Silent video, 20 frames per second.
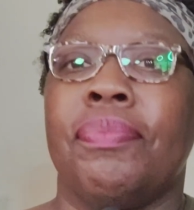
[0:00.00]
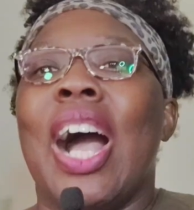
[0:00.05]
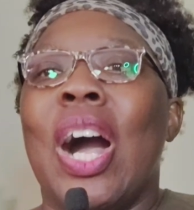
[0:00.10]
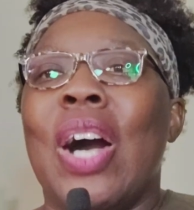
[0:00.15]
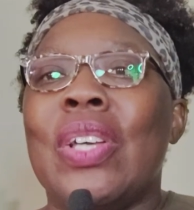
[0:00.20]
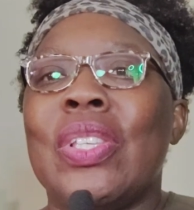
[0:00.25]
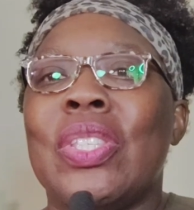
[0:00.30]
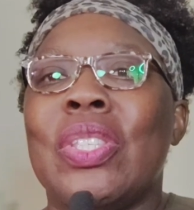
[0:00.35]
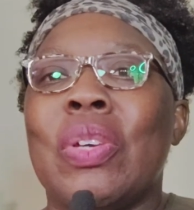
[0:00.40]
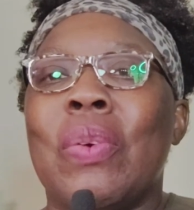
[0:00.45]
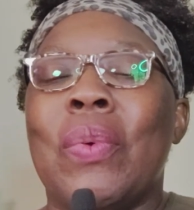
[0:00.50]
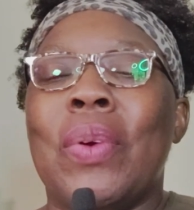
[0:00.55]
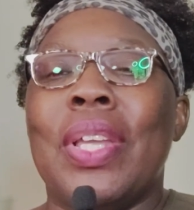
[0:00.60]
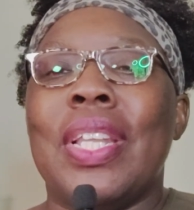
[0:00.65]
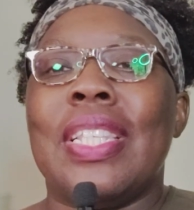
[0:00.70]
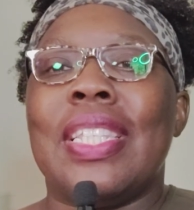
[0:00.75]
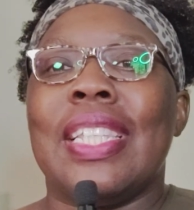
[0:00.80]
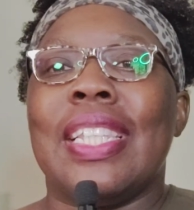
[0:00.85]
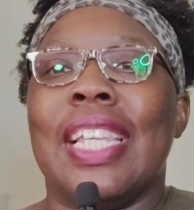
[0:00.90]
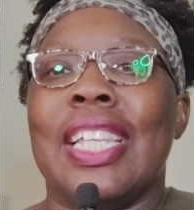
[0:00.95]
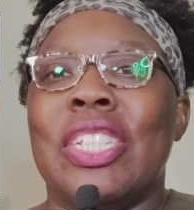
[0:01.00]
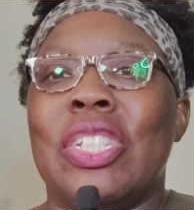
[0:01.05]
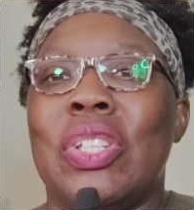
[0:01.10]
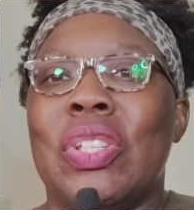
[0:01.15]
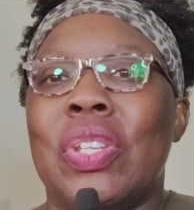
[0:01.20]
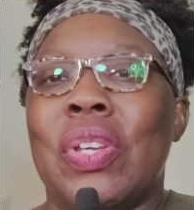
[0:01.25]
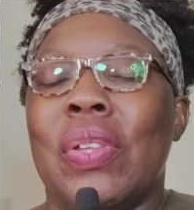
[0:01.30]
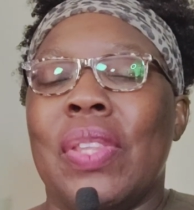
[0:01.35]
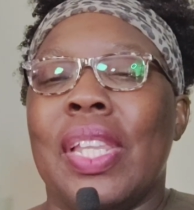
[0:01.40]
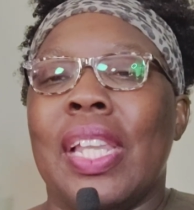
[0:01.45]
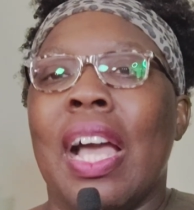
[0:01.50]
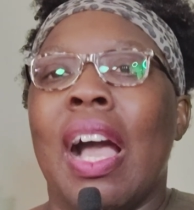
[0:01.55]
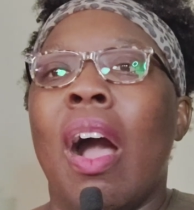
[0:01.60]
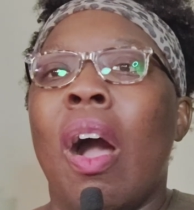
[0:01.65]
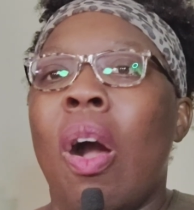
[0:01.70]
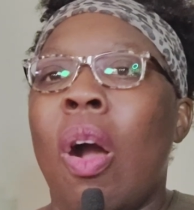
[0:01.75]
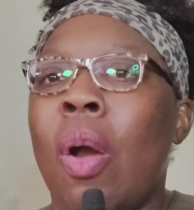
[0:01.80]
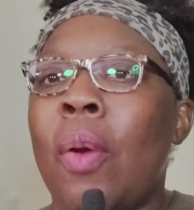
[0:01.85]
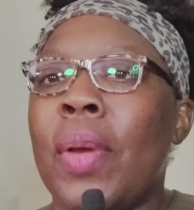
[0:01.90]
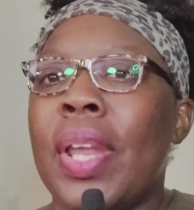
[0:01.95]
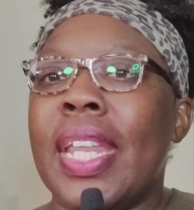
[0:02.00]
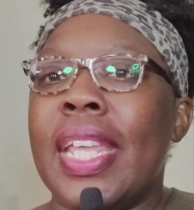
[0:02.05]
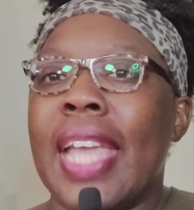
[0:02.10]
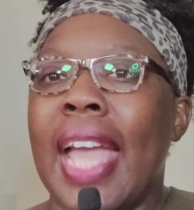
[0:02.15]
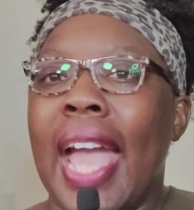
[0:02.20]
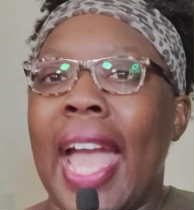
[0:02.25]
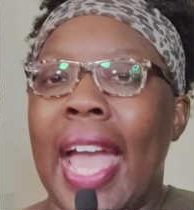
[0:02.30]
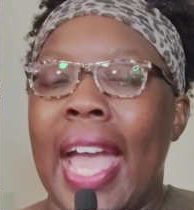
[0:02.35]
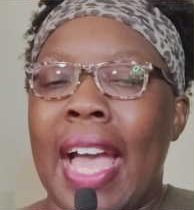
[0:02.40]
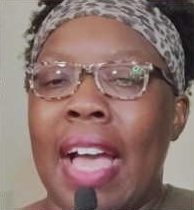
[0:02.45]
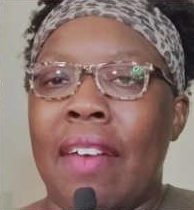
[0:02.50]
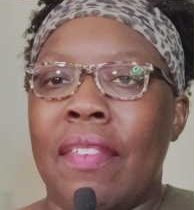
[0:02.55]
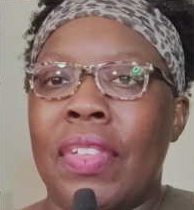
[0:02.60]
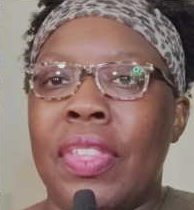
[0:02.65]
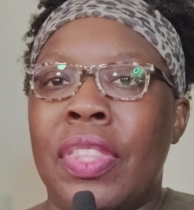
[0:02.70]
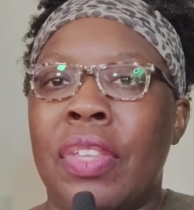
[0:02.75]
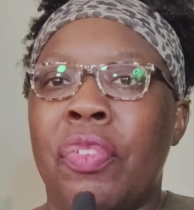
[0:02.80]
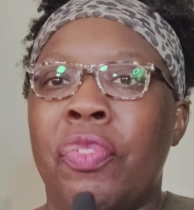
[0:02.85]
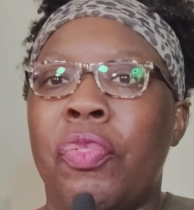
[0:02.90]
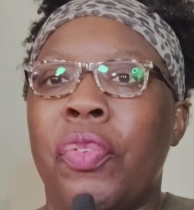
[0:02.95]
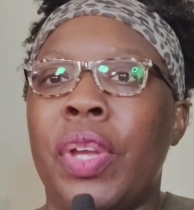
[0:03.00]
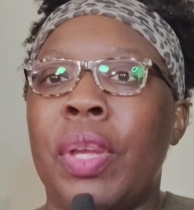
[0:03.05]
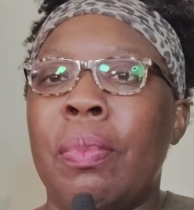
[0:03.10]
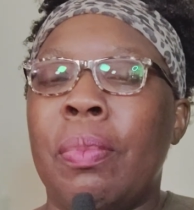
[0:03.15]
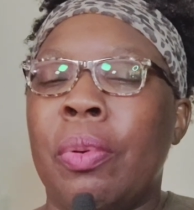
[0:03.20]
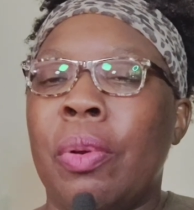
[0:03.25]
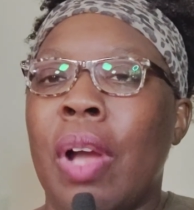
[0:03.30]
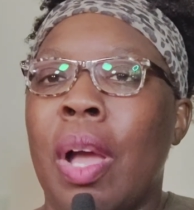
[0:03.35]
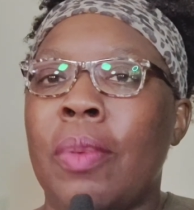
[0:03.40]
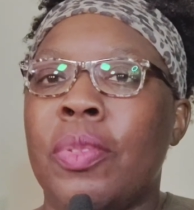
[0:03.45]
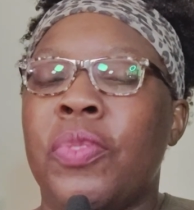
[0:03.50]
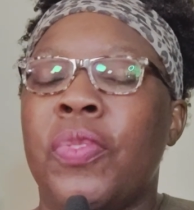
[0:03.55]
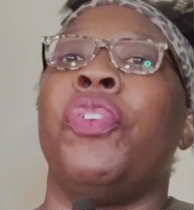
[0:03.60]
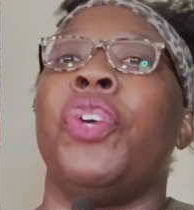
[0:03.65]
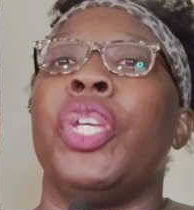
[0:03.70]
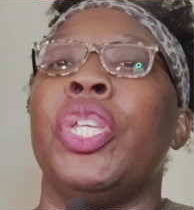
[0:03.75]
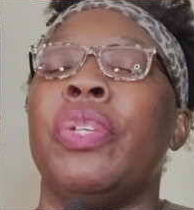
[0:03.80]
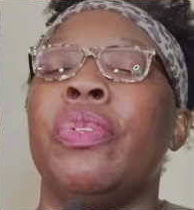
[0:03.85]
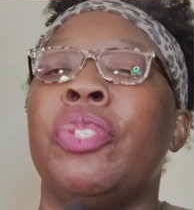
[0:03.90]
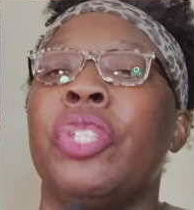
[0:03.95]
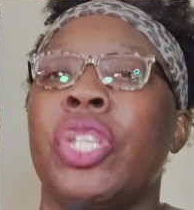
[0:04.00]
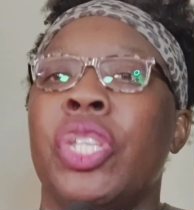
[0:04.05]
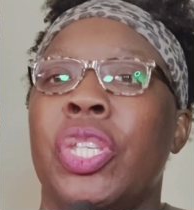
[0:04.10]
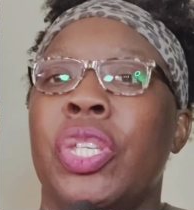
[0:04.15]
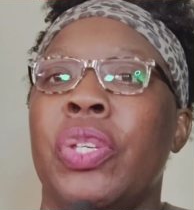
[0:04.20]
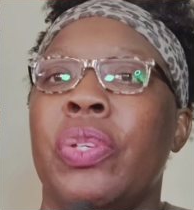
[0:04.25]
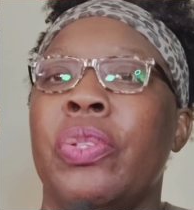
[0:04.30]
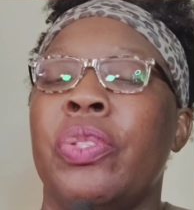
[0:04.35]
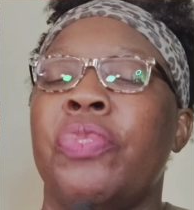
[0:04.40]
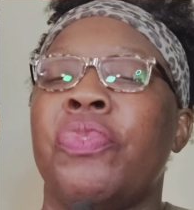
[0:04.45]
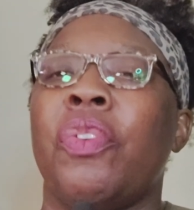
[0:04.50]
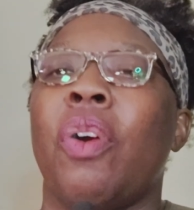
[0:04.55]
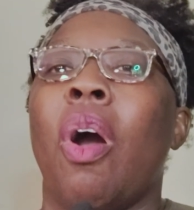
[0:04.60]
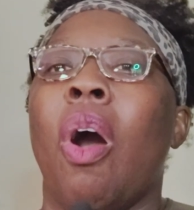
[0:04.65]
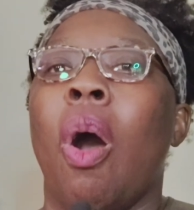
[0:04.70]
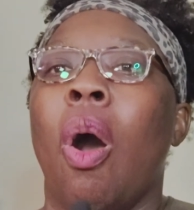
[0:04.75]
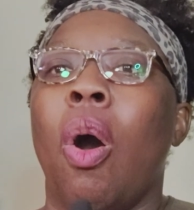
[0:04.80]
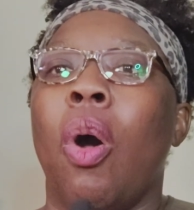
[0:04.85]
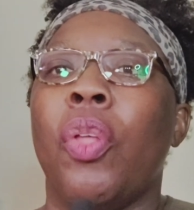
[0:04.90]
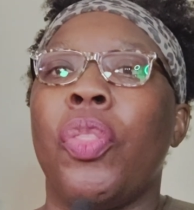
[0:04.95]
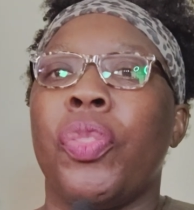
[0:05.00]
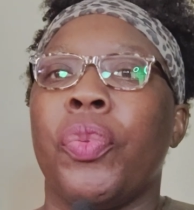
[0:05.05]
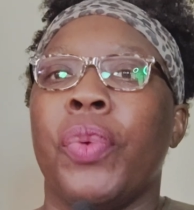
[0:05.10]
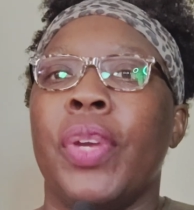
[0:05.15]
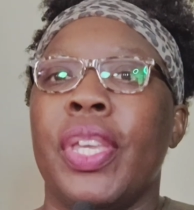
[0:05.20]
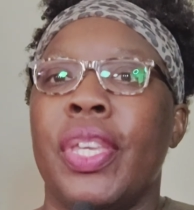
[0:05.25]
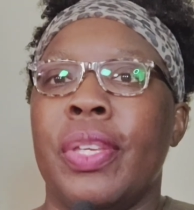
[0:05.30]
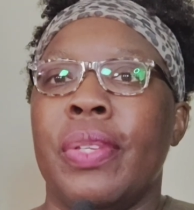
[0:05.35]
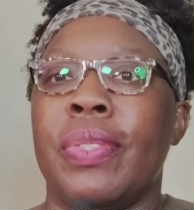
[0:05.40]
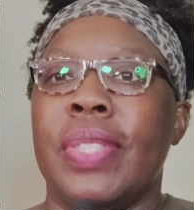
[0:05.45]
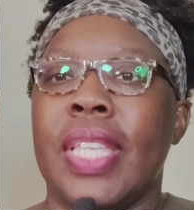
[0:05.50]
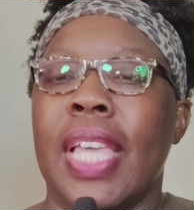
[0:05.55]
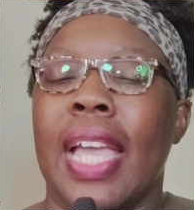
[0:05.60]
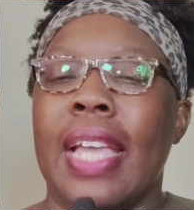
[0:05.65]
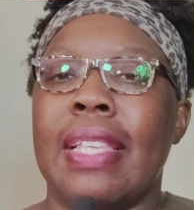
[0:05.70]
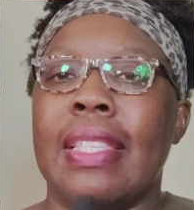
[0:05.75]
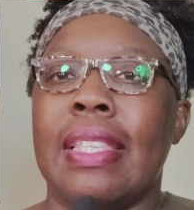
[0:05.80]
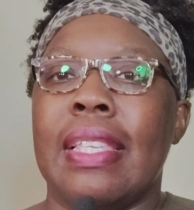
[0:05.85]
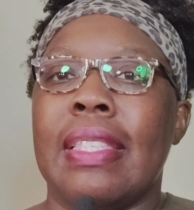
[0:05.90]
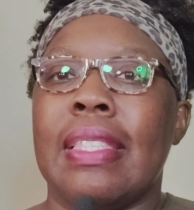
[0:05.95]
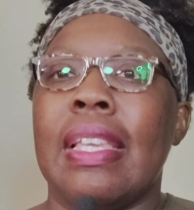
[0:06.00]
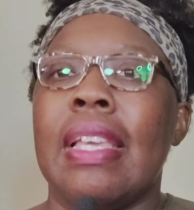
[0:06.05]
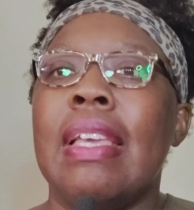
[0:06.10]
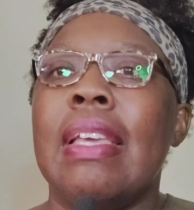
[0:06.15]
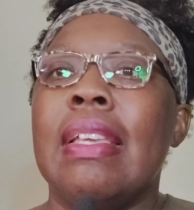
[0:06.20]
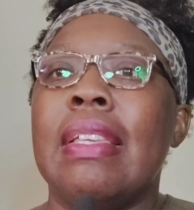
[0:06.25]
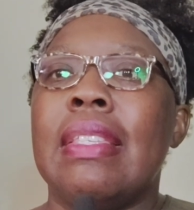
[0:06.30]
I also wanted to let you know that I already have the free prompt for you to use for all 3 use cases.